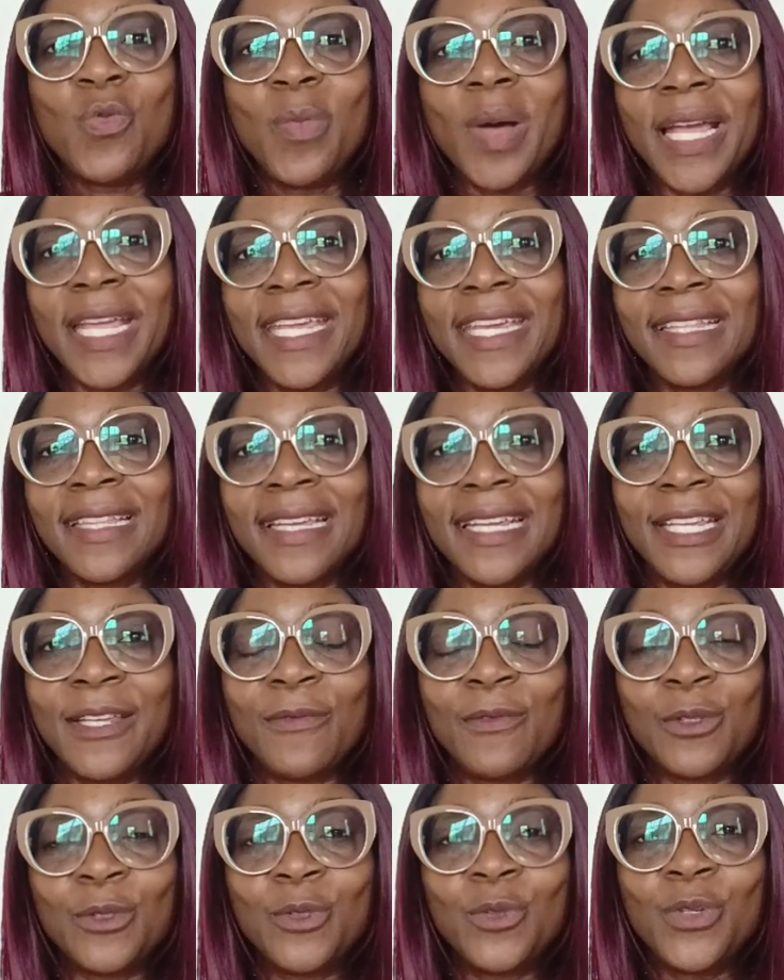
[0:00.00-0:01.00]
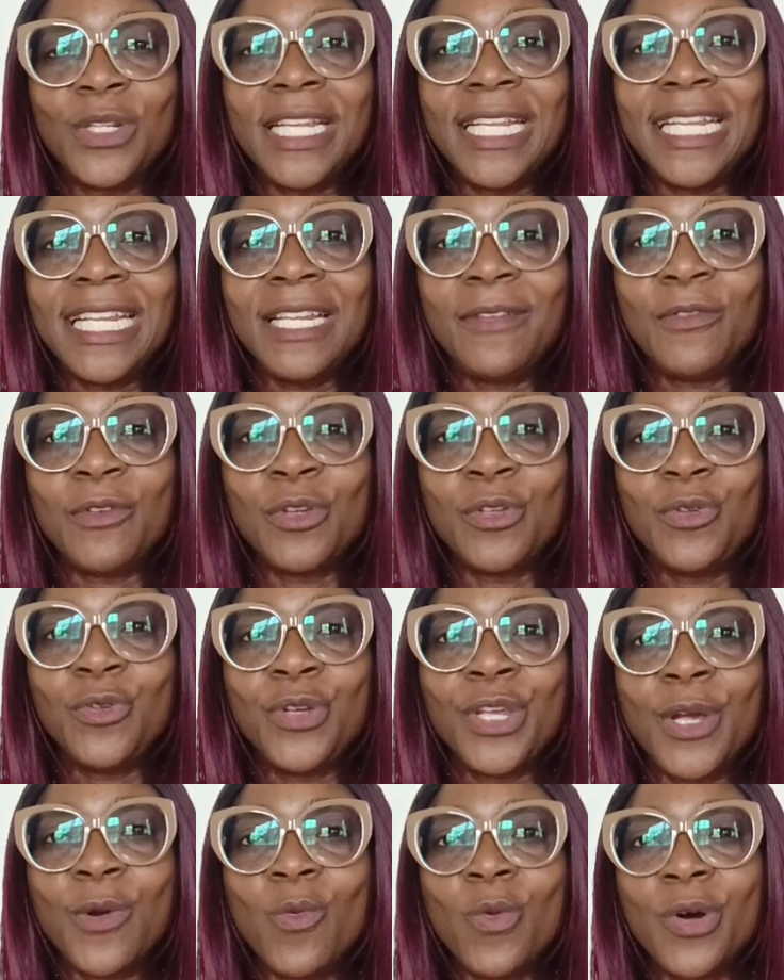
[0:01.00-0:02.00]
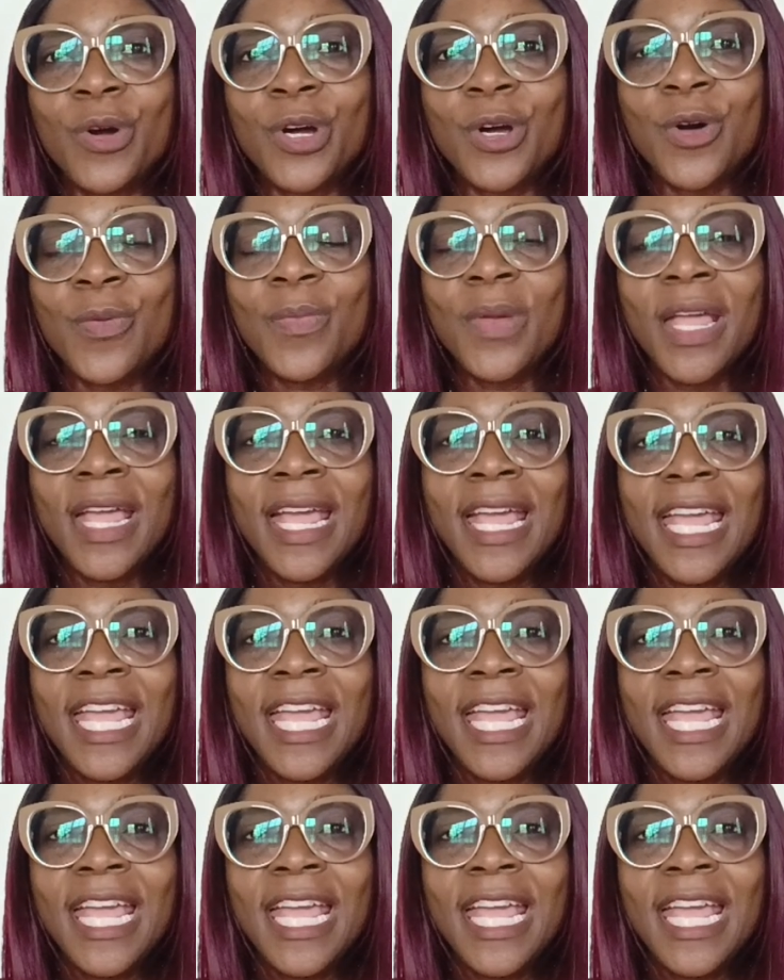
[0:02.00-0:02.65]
Uwauma here, thank you for tuning in. If you're new here, welcome.